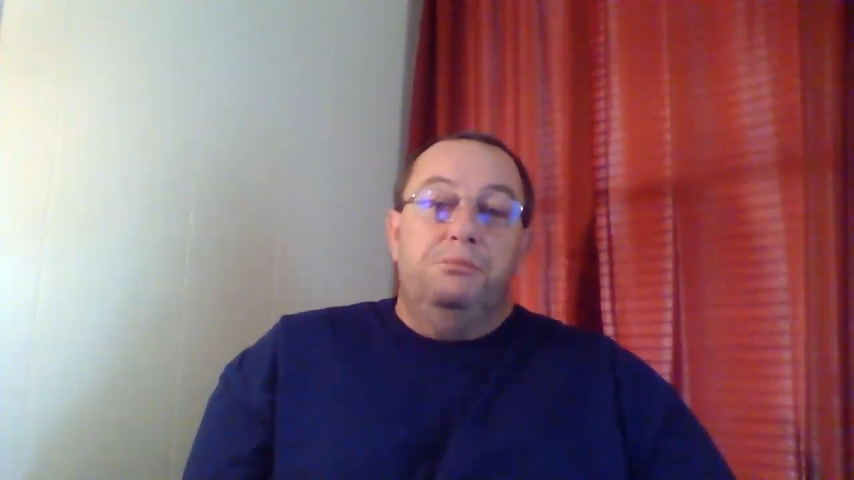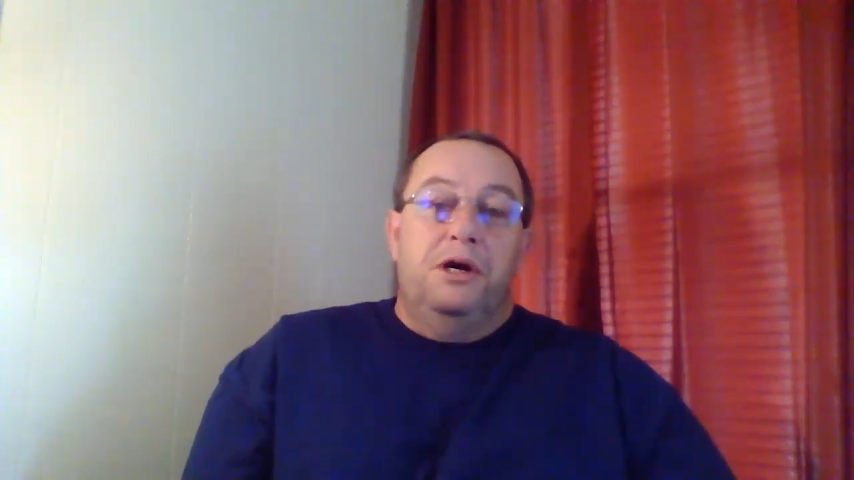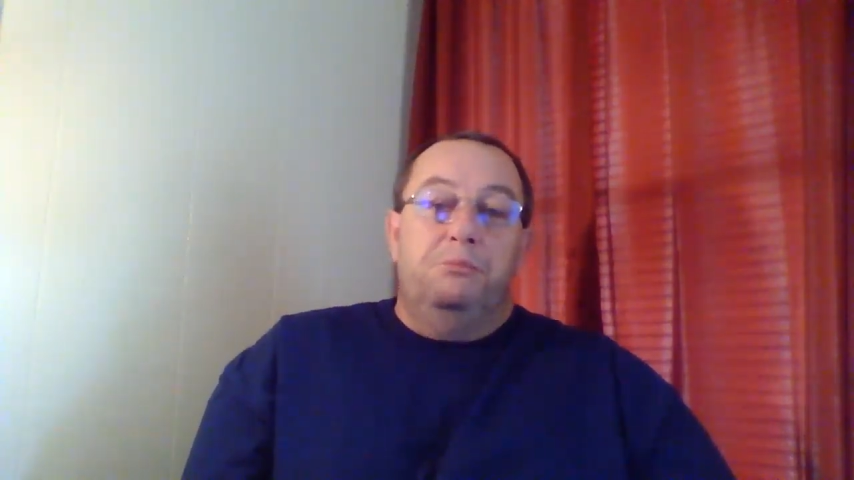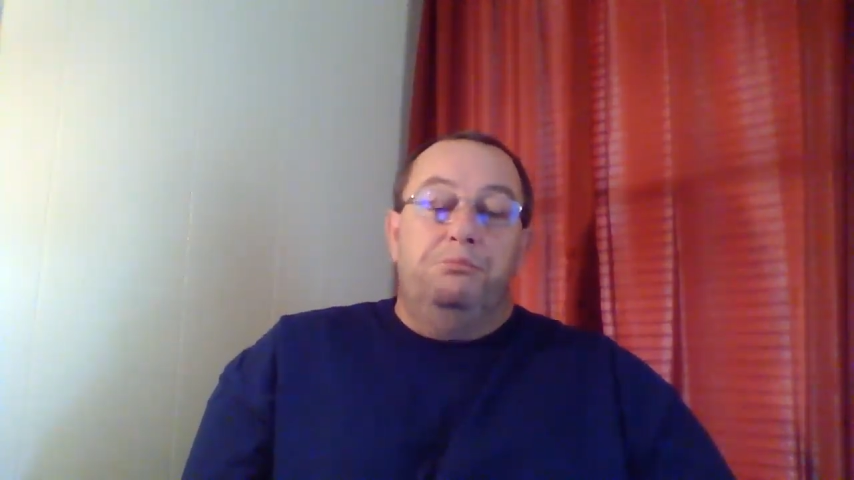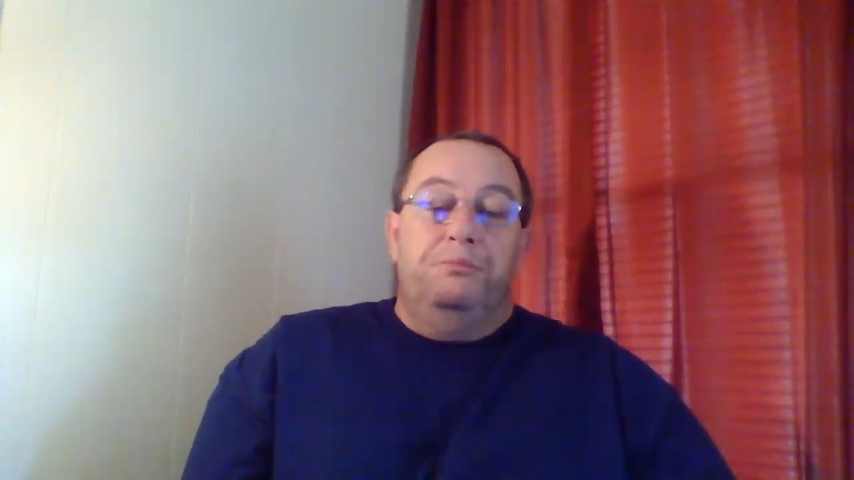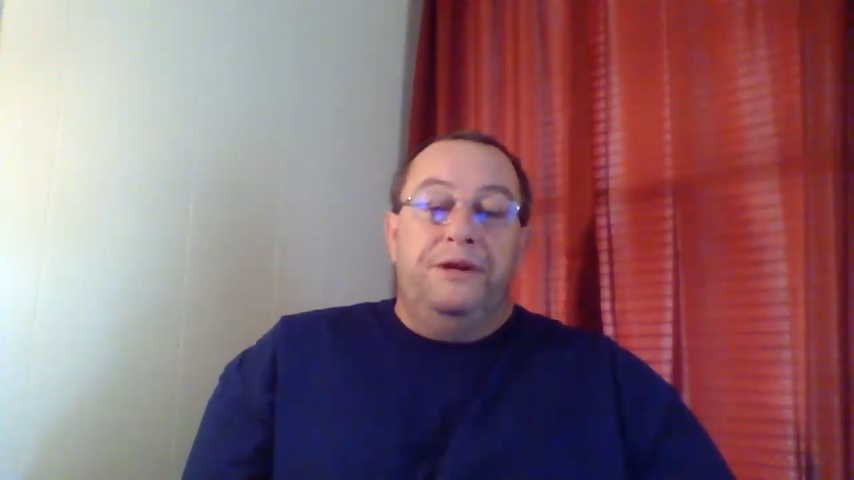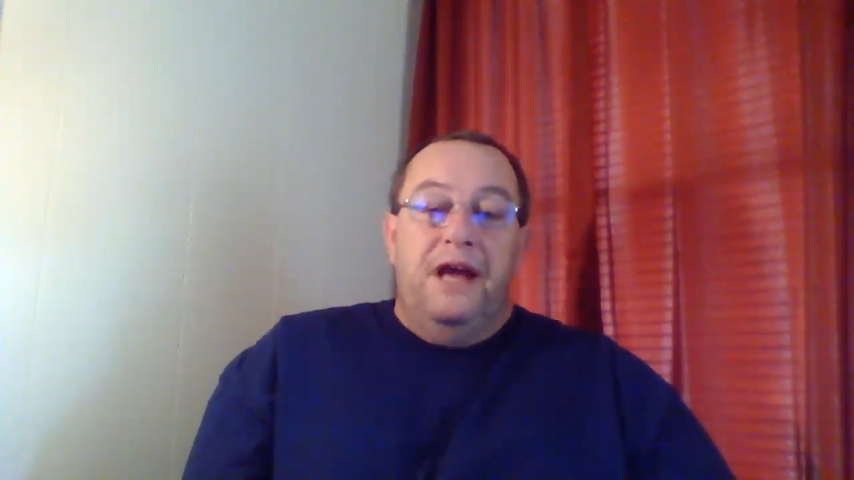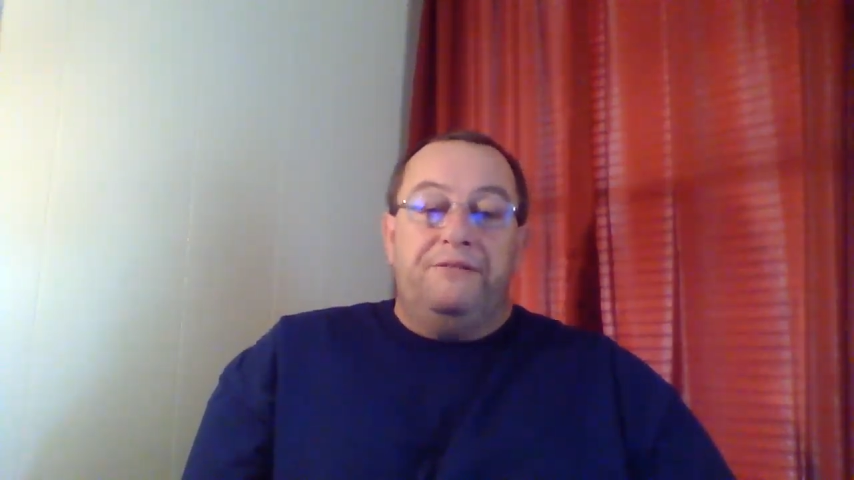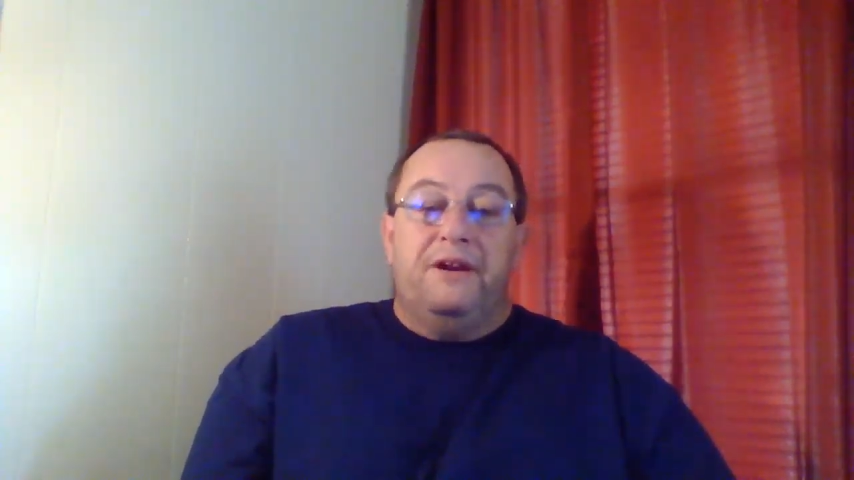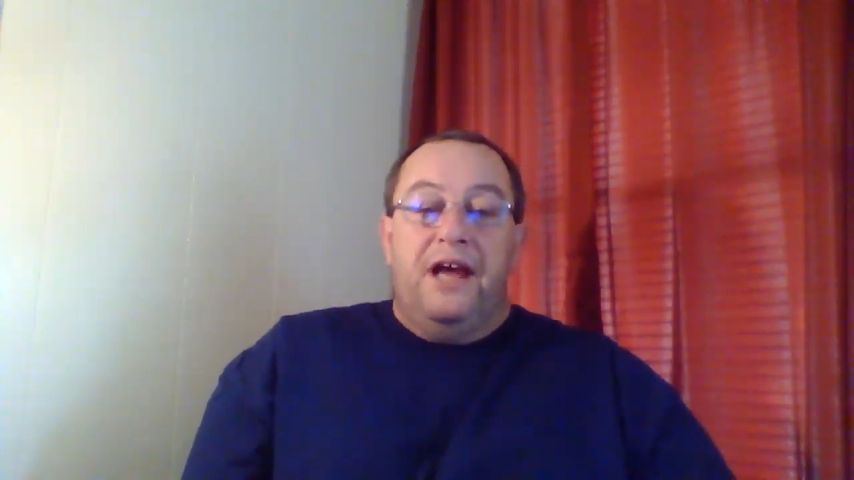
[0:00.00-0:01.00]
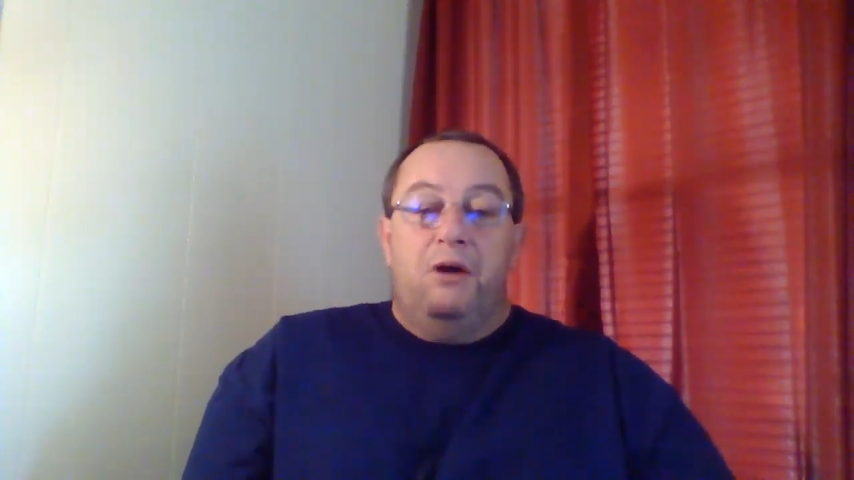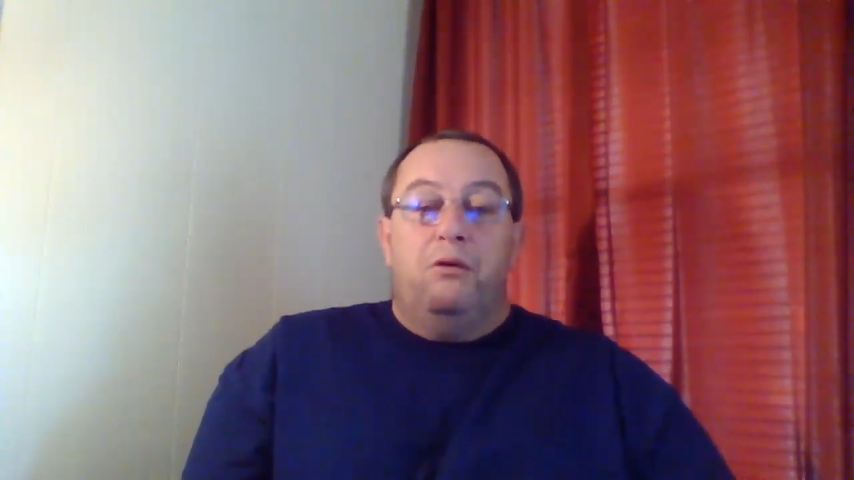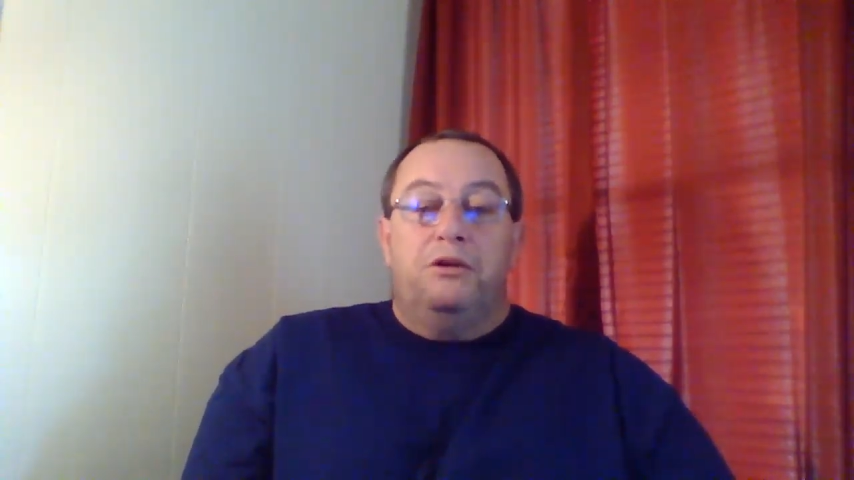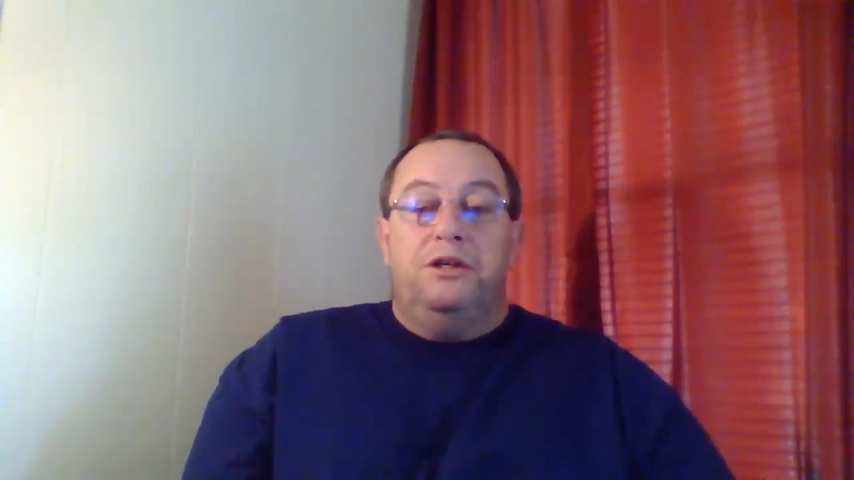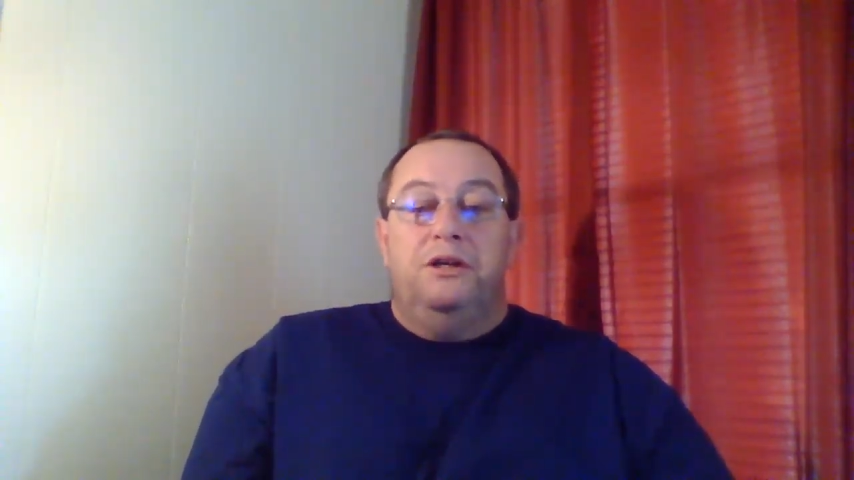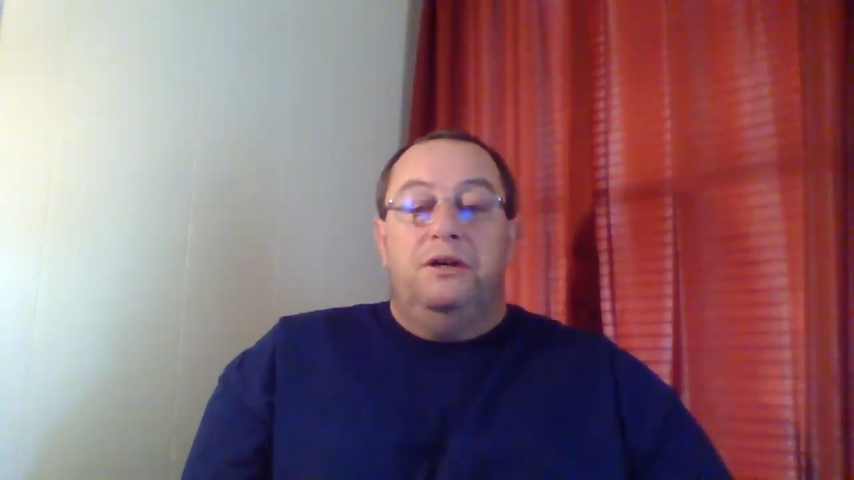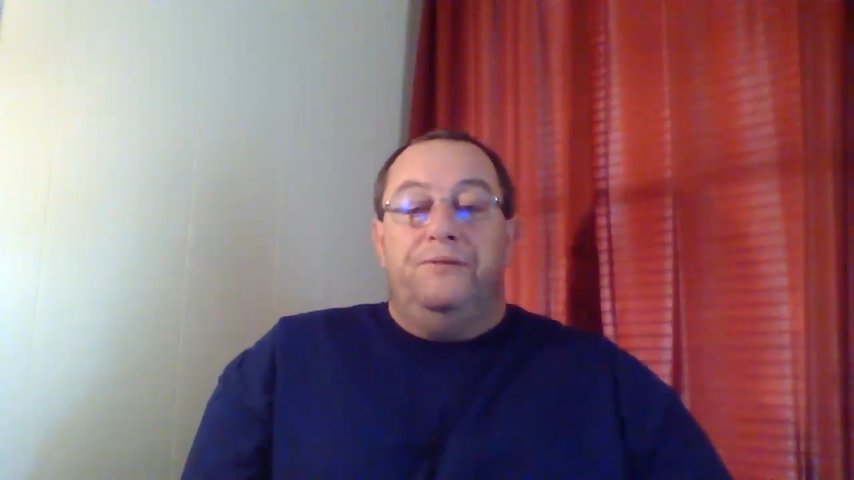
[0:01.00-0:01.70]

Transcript: But definitely, I want you,